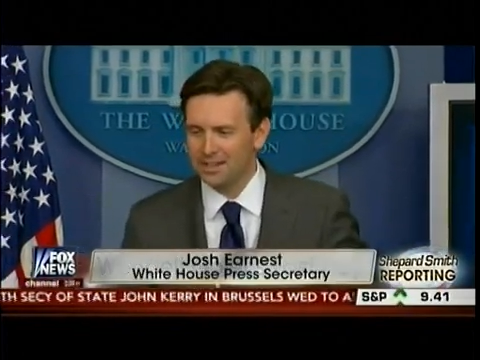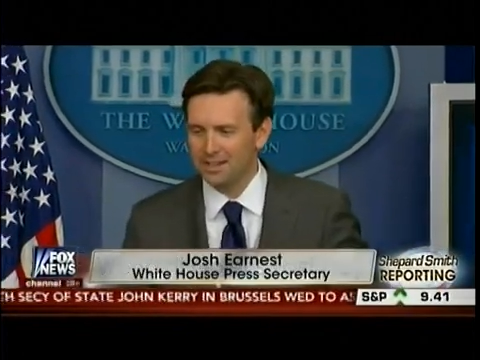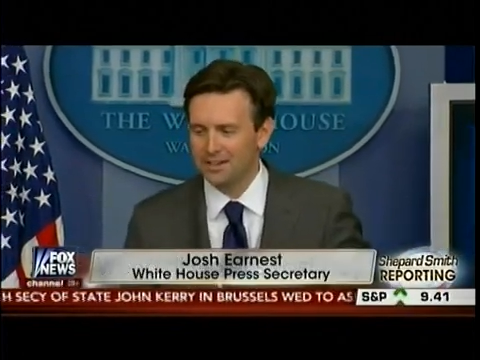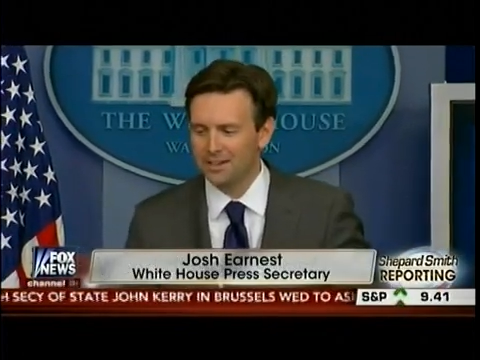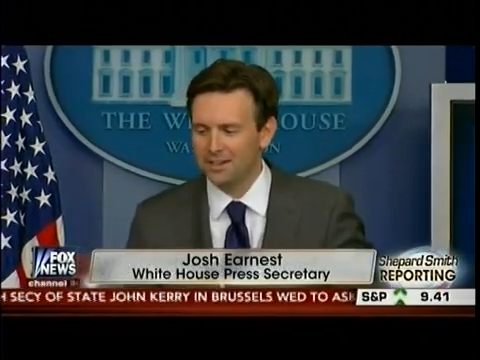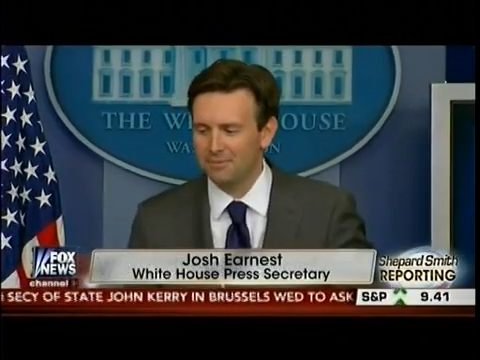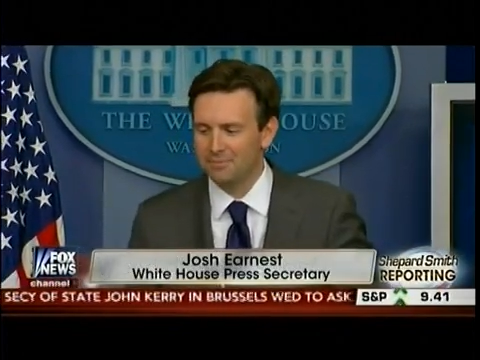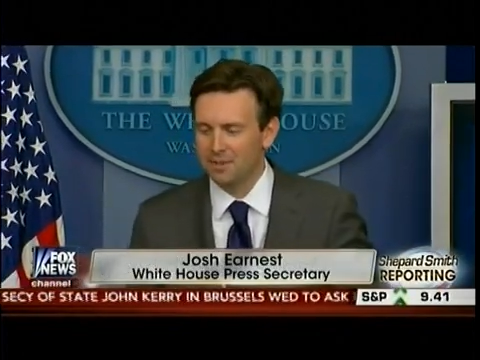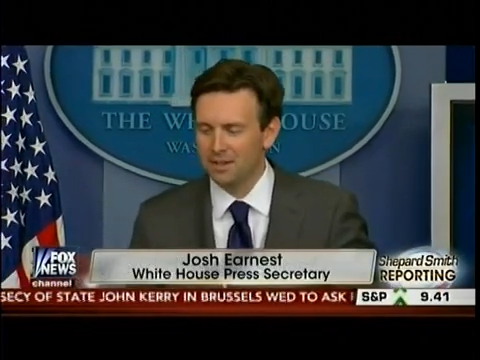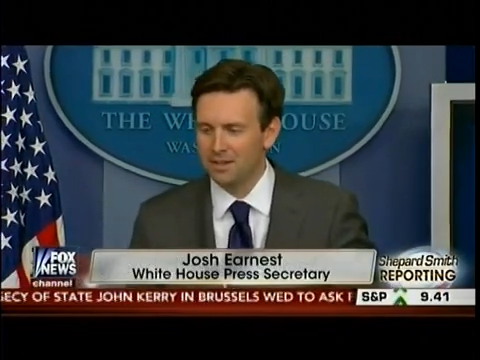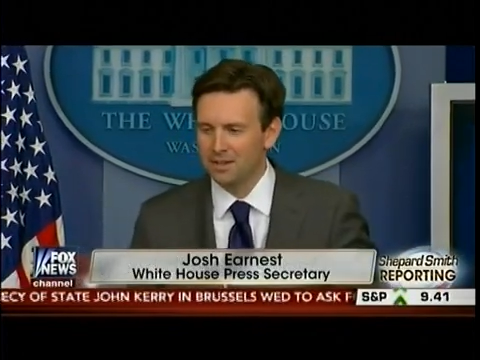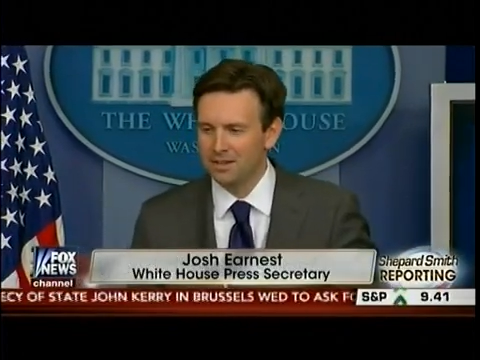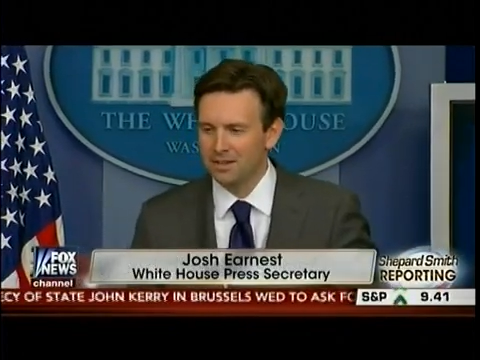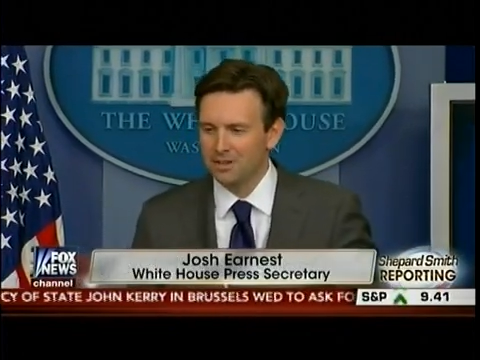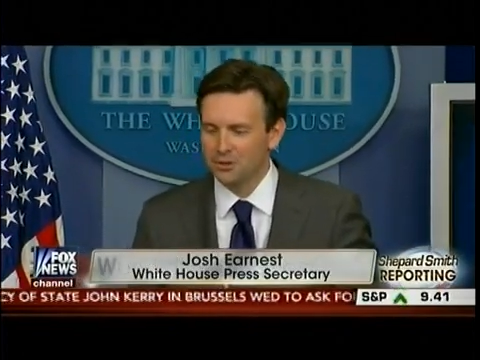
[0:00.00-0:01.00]
And
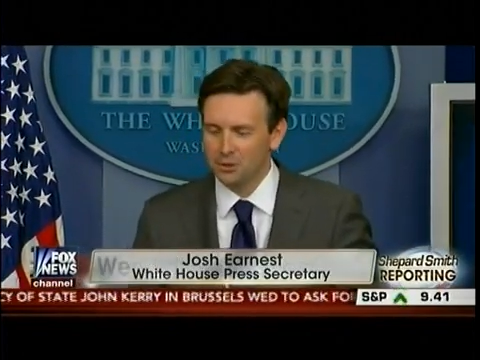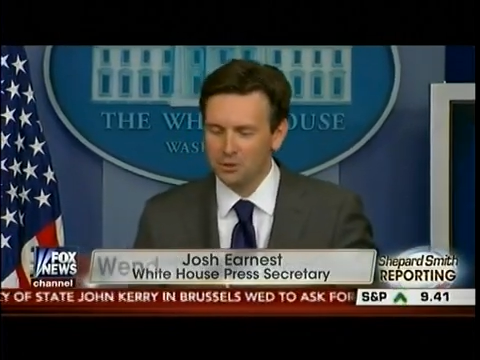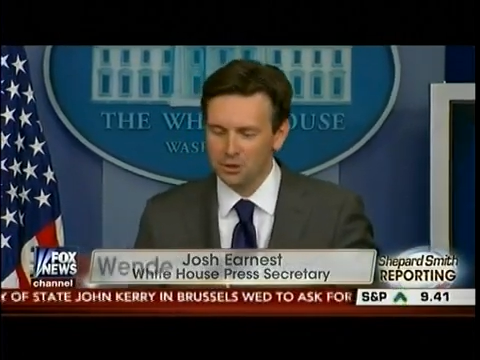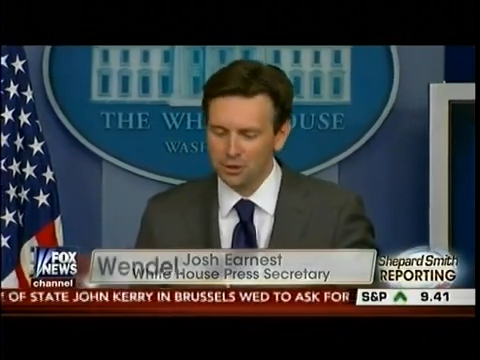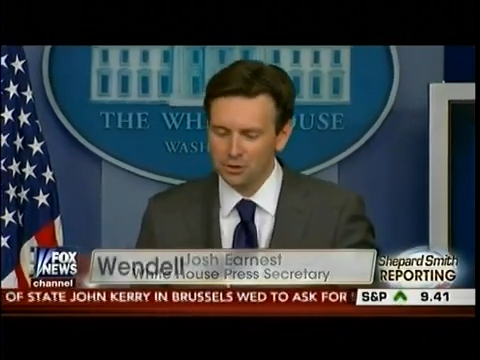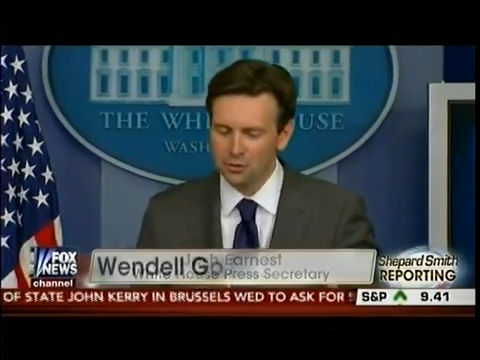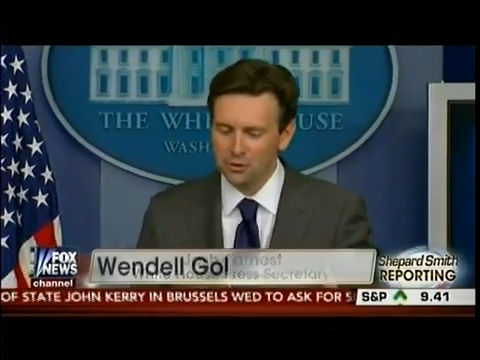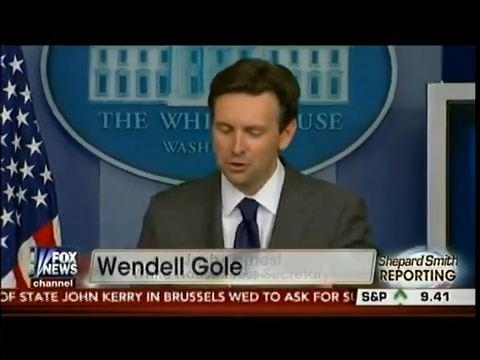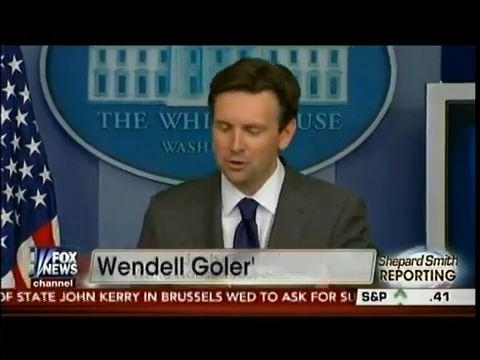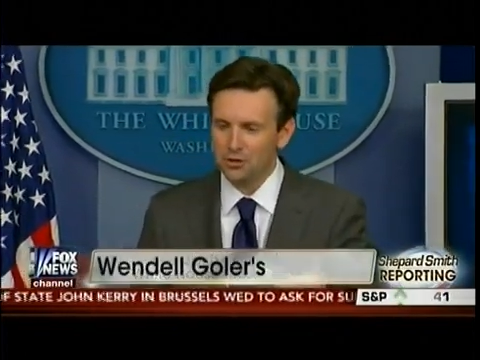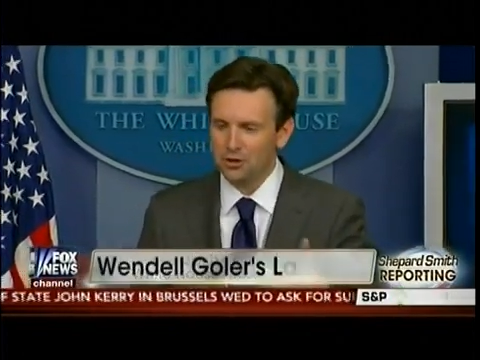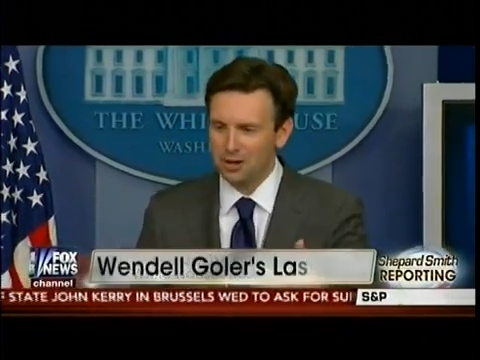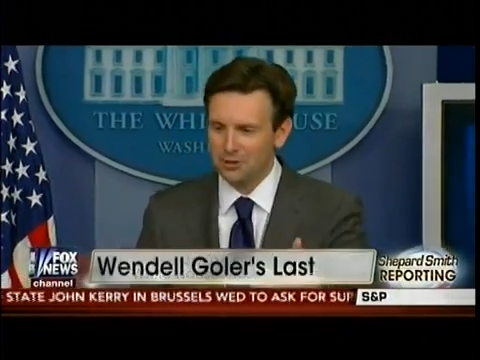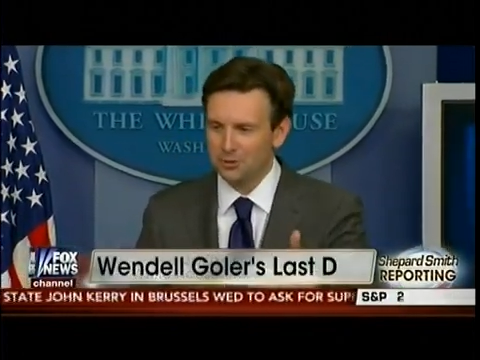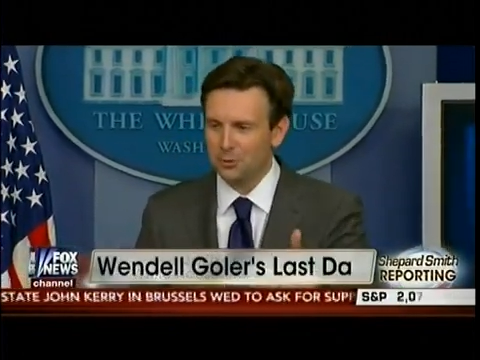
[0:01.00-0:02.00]
so your